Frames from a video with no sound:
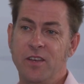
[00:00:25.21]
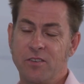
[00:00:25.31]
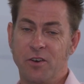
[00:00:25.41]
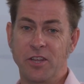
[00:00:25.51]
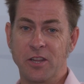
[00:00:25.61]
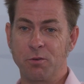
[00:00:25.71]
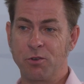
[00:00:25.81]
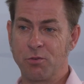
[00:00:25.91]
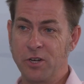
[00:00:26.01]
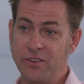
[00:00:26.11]
So I think there
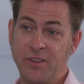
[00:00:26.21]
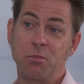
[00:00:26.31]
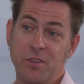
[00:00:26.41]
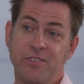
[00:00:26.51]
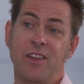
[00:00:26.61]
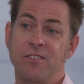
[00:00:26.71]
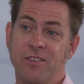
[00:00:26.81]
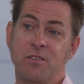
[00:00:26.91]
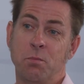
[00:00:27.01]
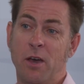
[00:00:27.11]
was really deep
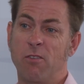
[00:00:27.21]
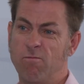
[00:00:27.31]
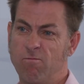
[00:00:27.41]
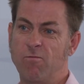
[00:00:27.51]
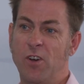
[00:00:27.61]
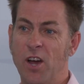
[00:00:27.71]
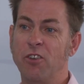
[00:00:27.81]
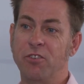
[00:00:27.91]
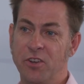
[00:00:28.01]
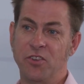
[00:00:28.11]
consensus about
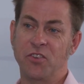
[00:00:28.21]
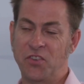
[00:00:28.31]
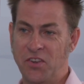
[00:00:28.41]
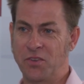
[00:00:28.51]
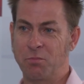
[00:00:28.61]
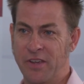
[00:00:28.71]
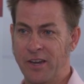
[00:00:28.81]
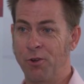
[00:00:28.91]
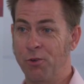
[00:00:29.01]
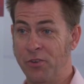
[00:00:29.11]
hydrogen as a system
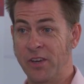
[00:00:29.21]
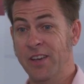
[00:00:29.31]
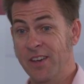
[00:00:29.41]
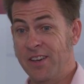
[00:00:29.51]
technology